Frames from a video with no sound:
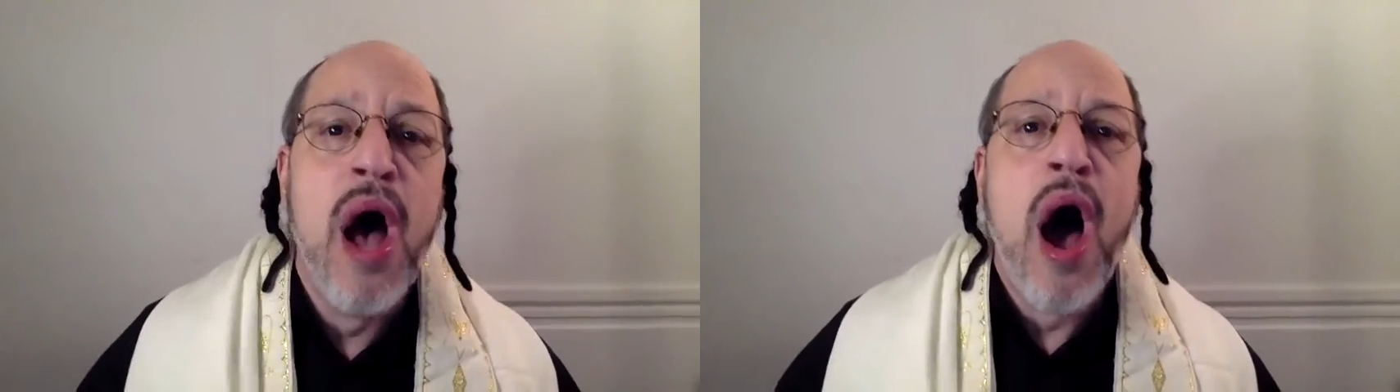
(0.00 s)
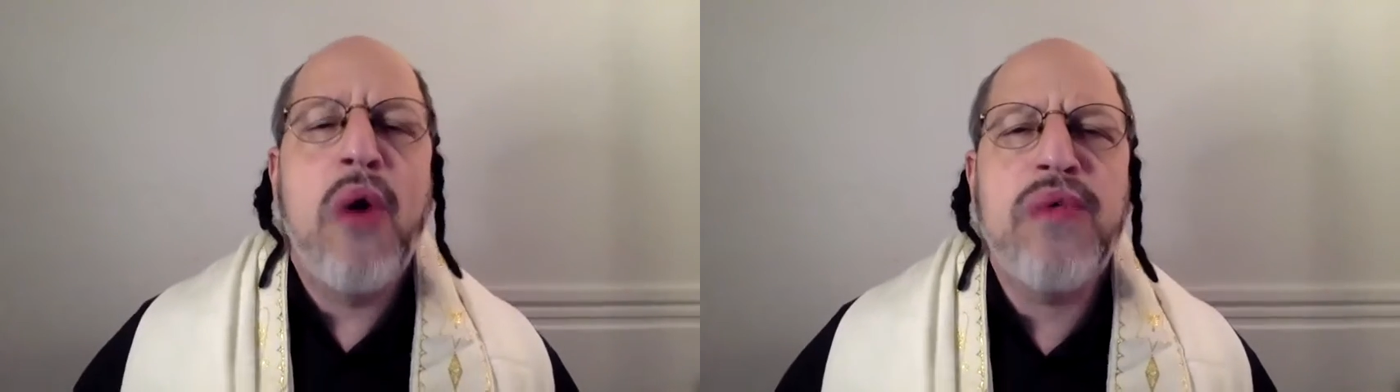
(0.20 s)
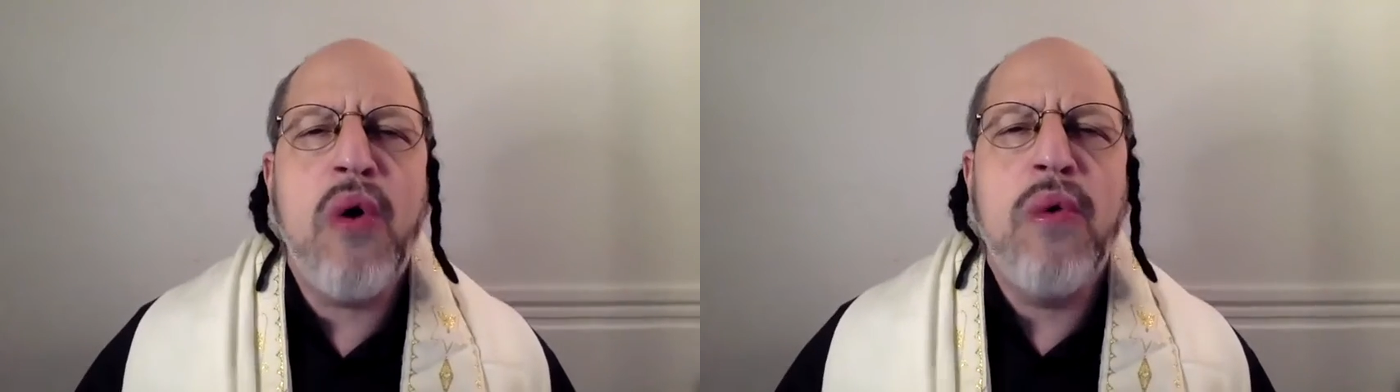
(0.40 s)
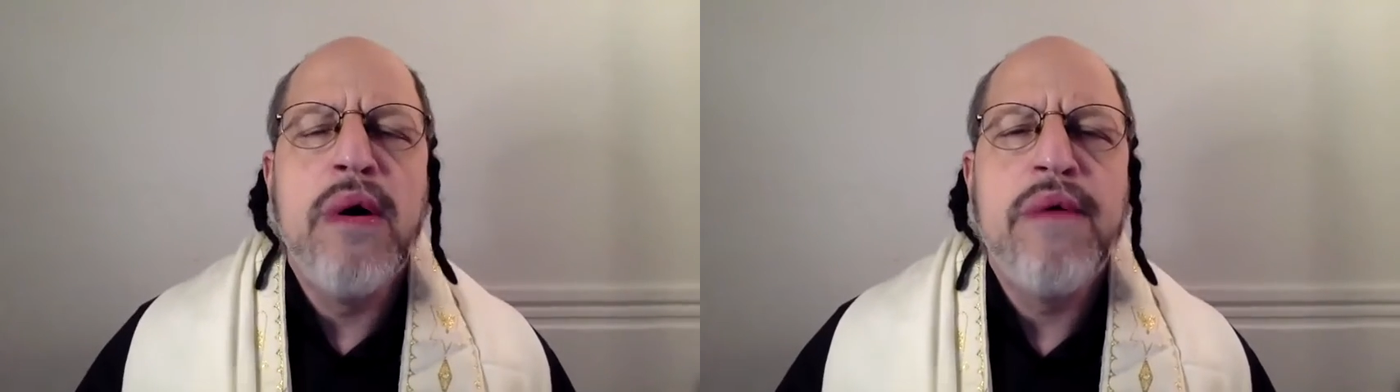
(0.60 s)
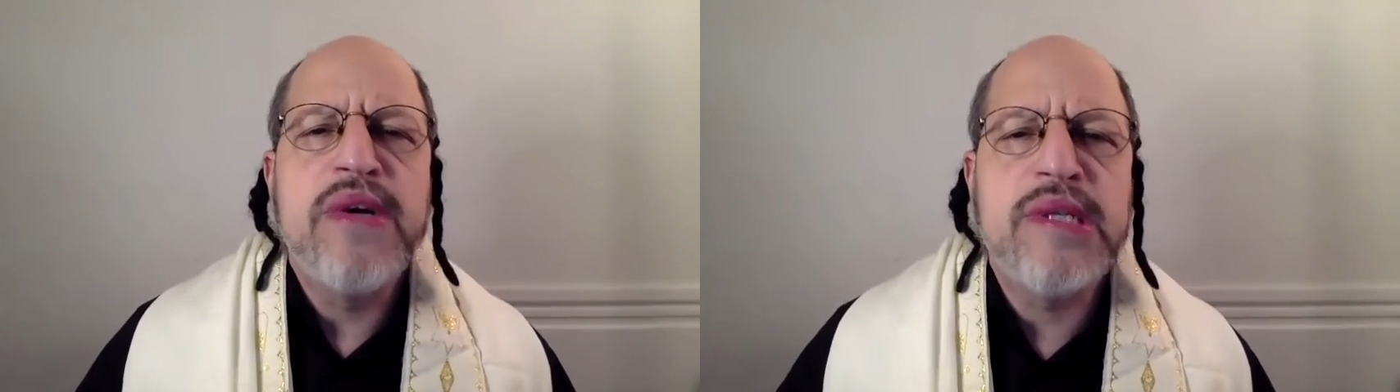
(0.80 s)
although
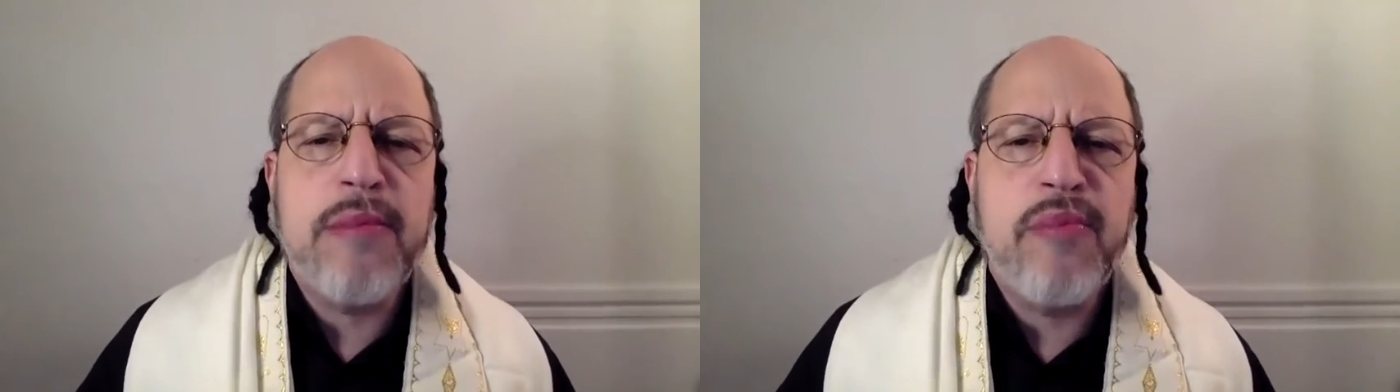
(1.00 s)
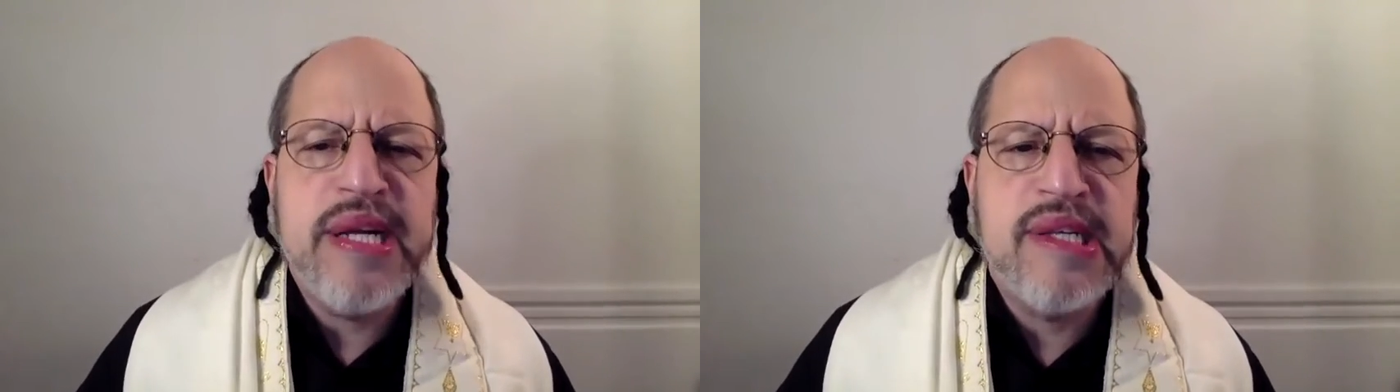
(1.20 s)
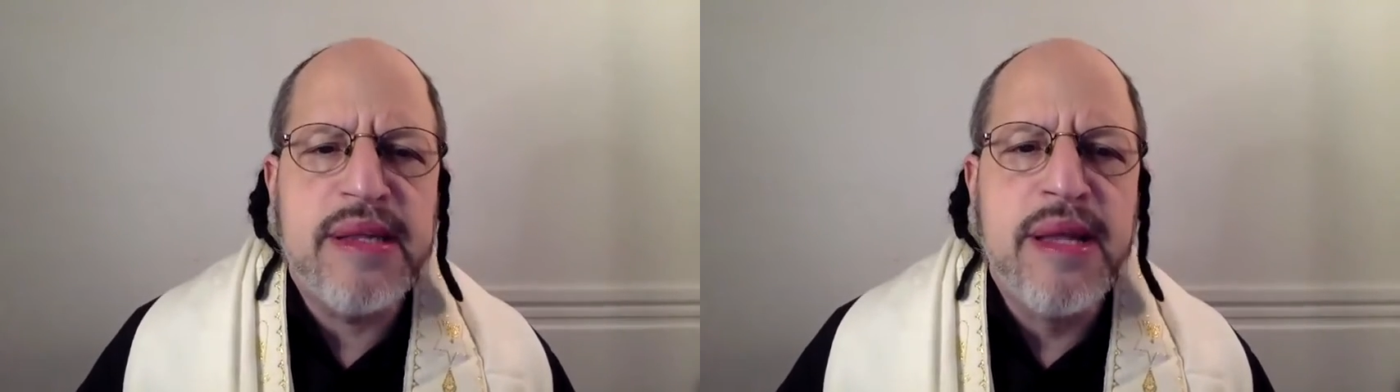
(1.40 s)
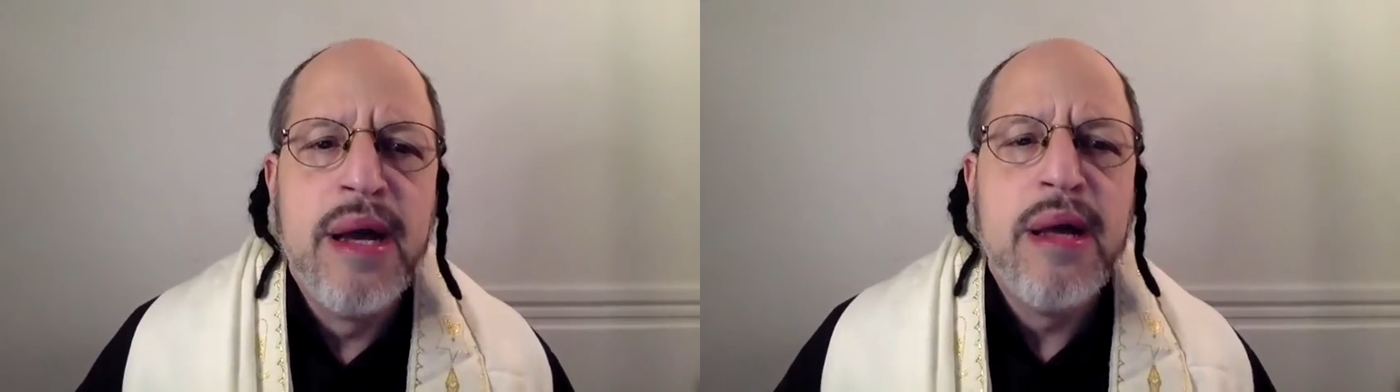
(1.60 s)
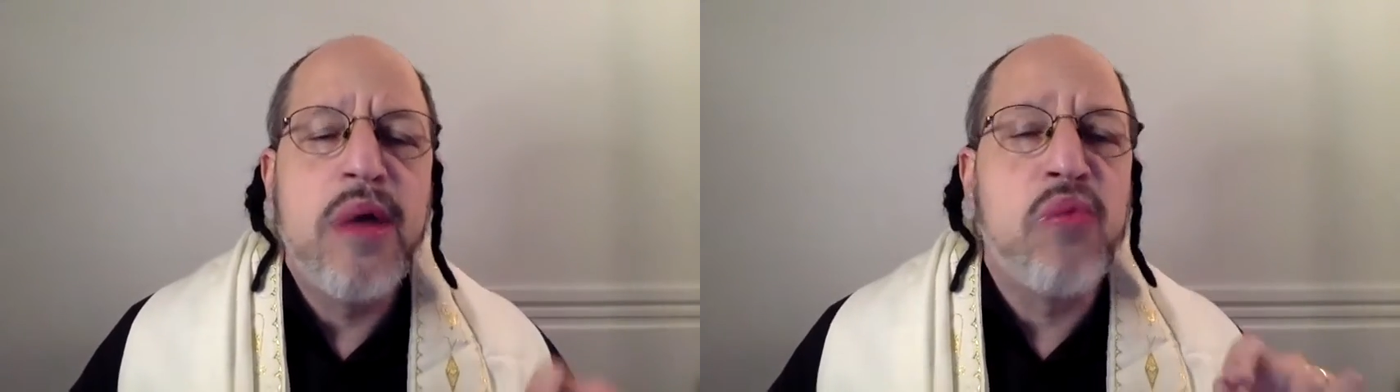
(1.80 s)
for some reason
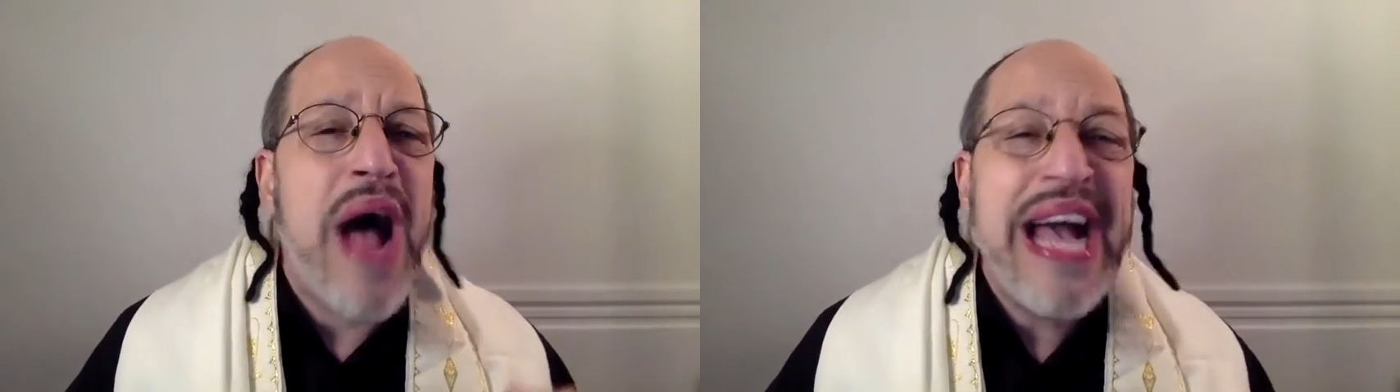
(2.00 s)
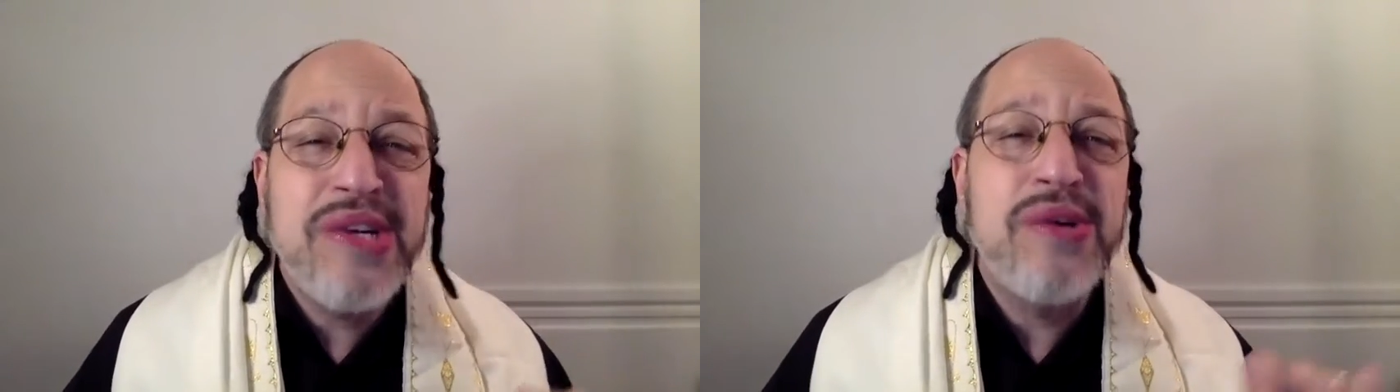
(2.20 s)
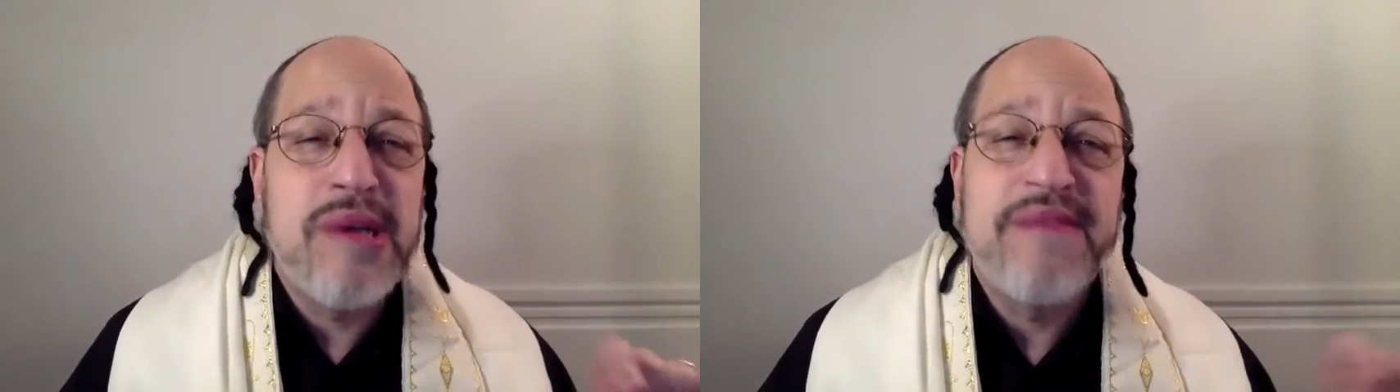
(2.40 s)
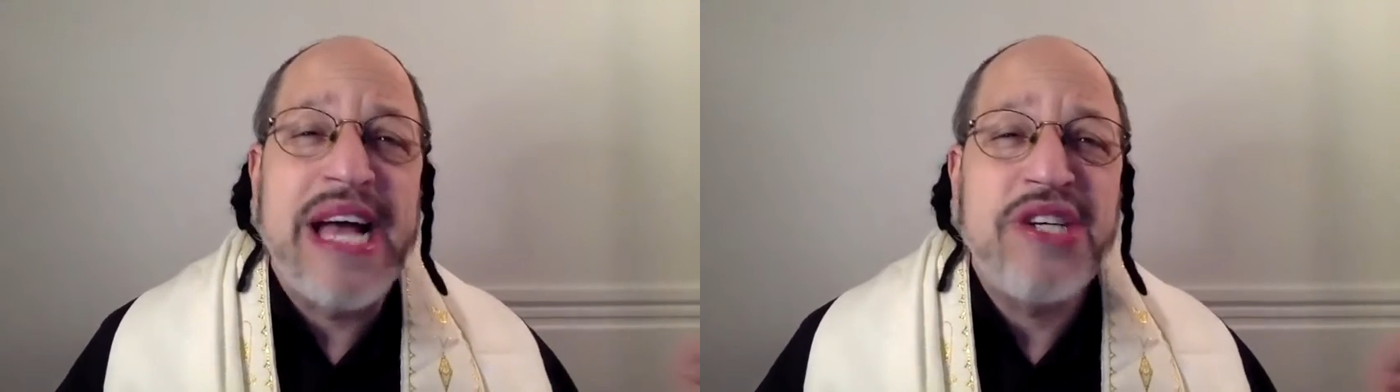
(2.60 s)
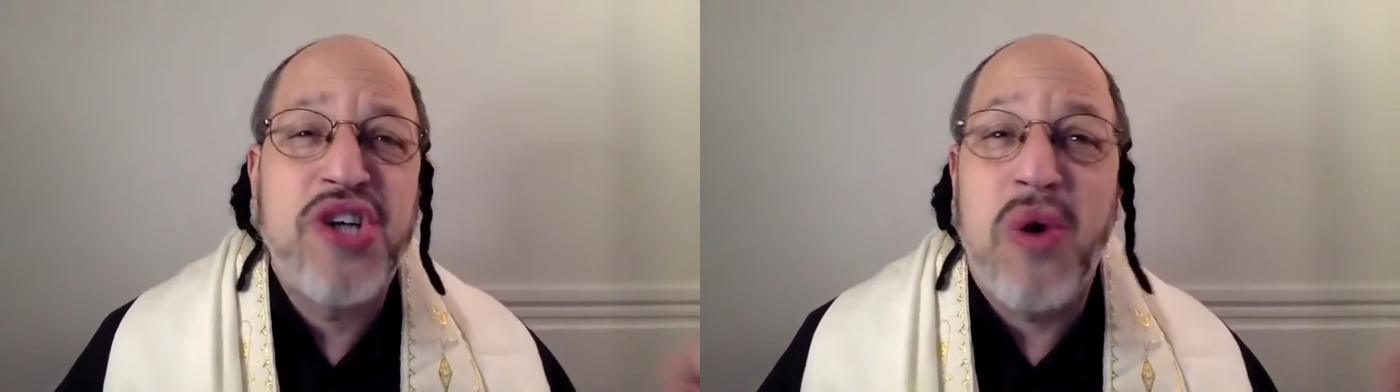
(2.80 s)
the writers of
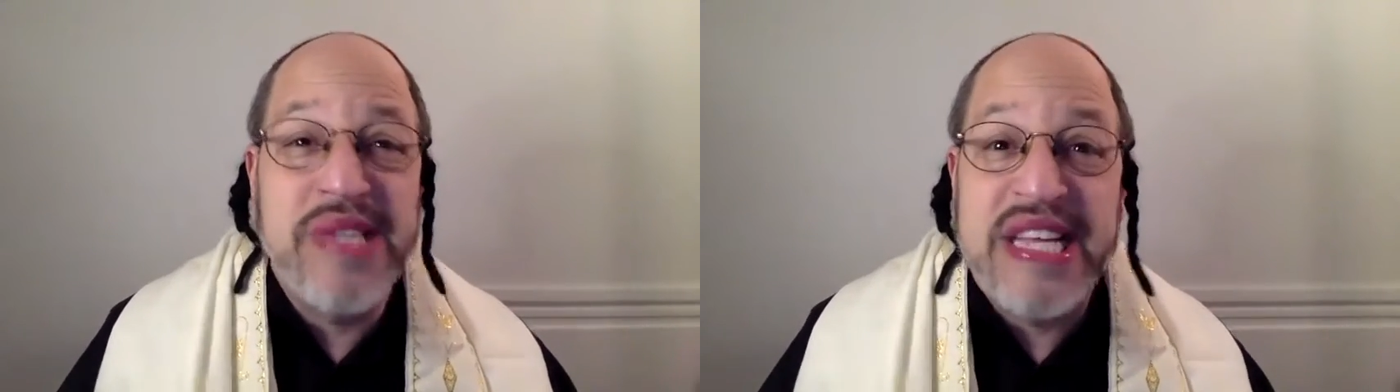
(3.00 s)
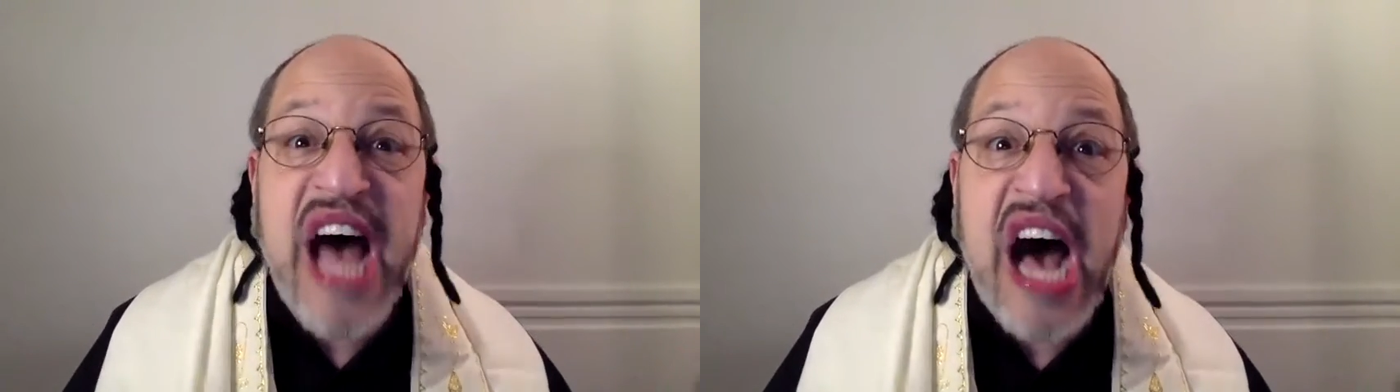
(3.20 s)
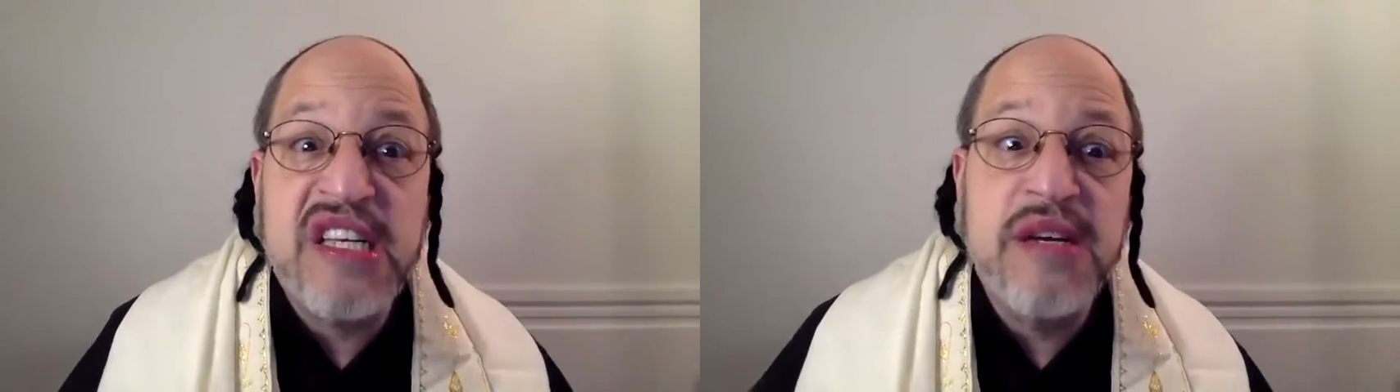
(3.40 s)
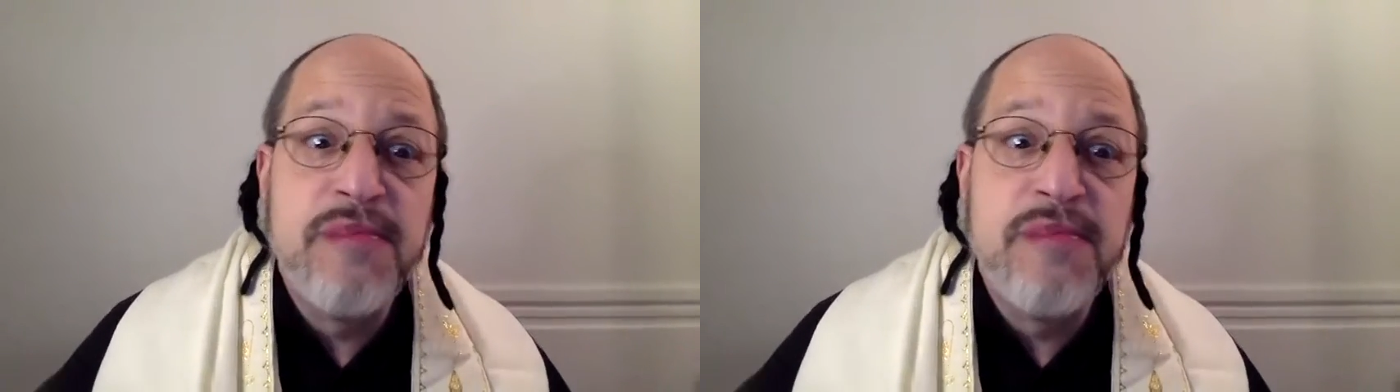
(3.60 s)
that show did not.